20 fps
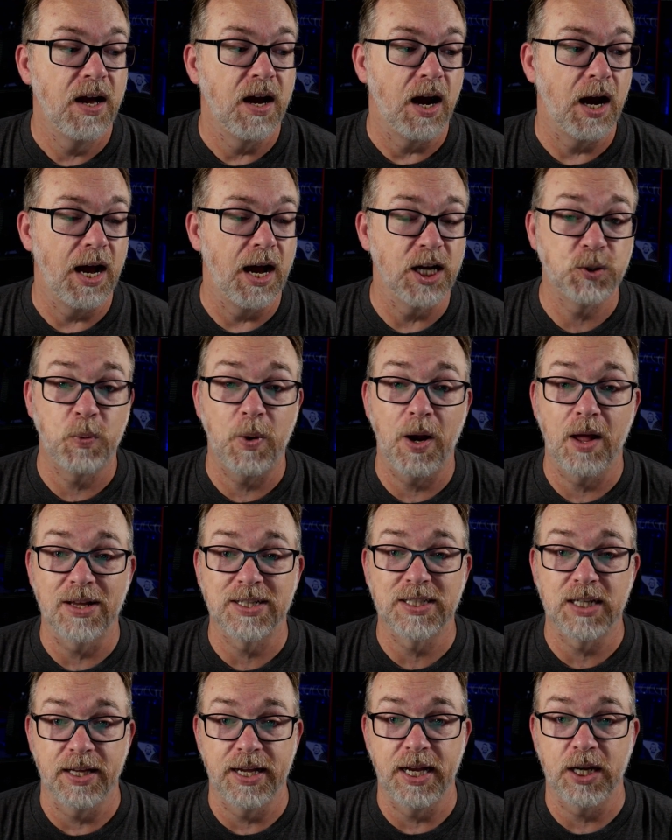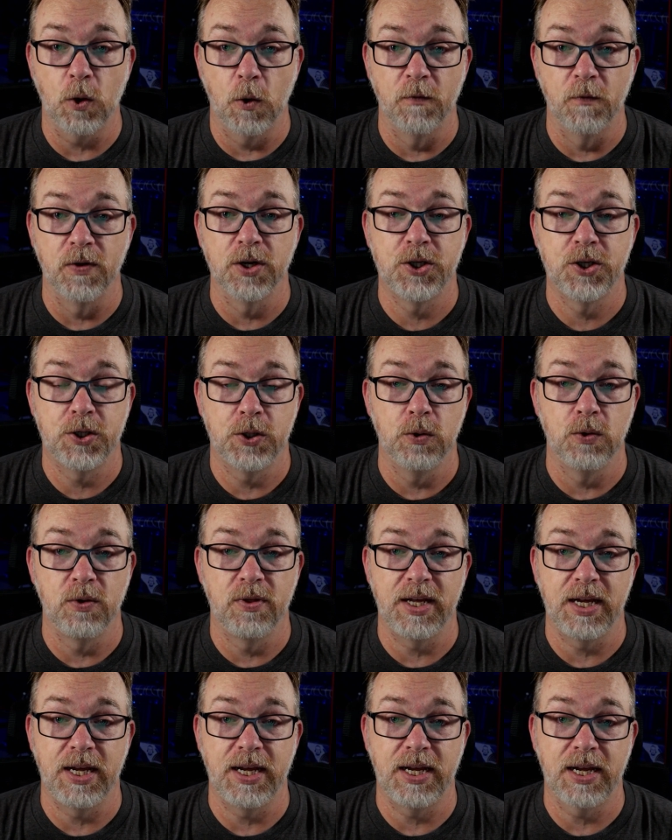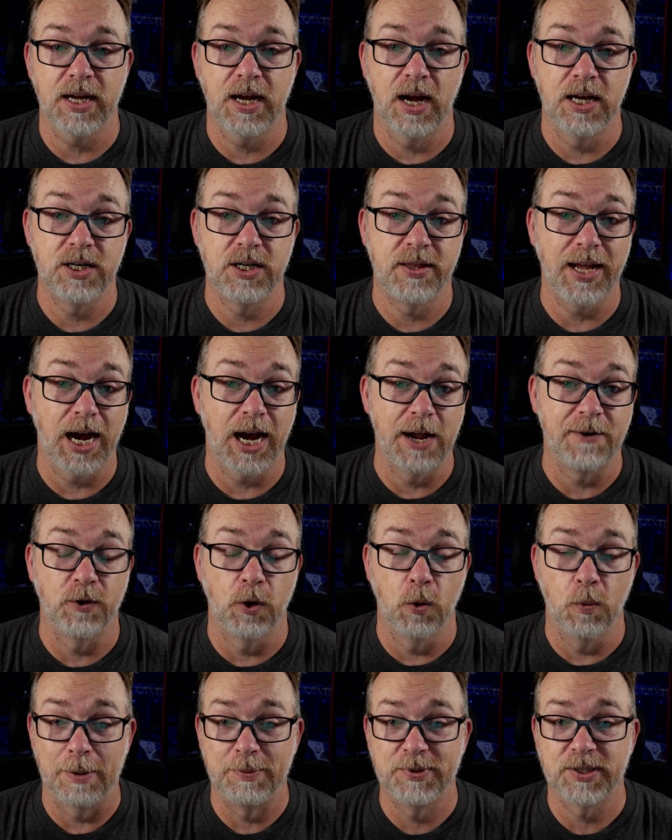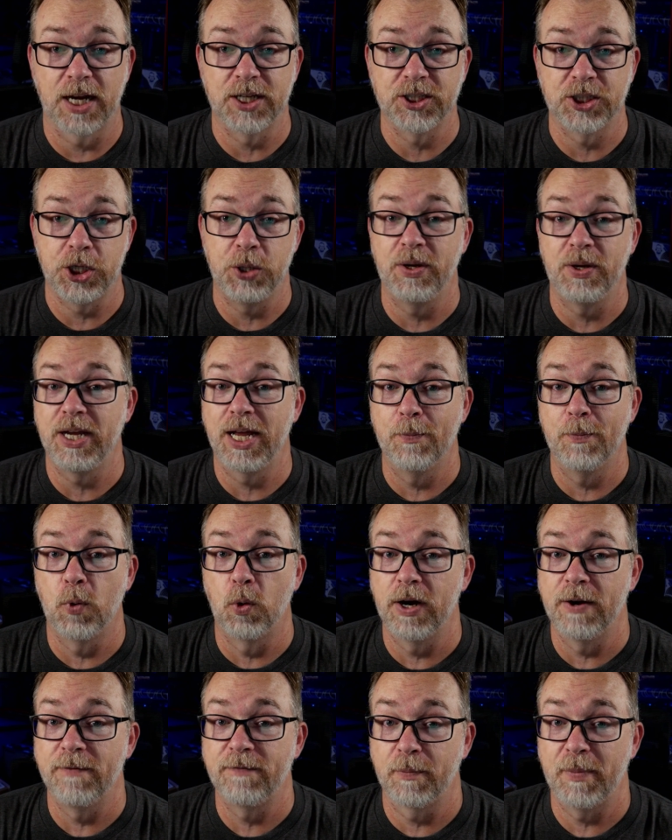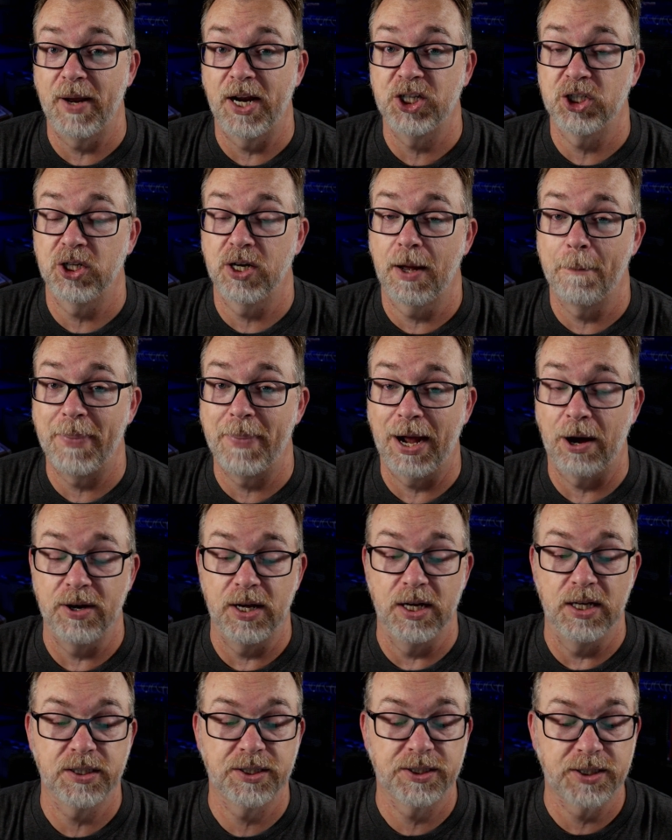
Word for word: as well as a link over to the Aiffro website so you can get more information about it.